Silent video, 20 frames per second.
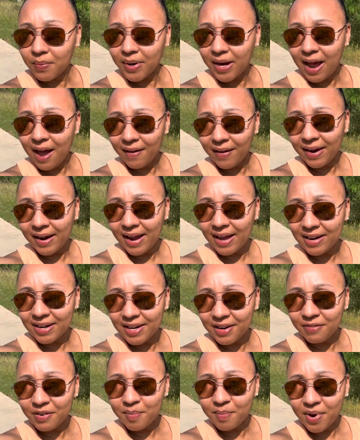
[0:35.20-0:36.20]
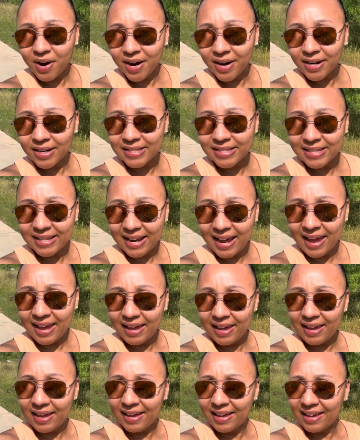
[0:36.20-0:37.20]
got here at a different park
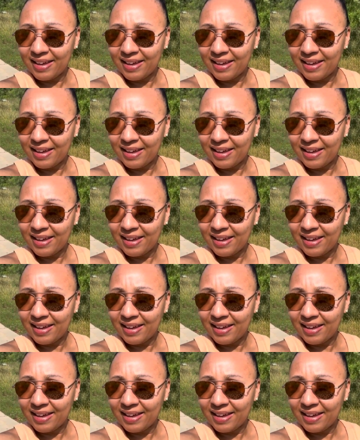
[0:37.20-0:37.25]
today.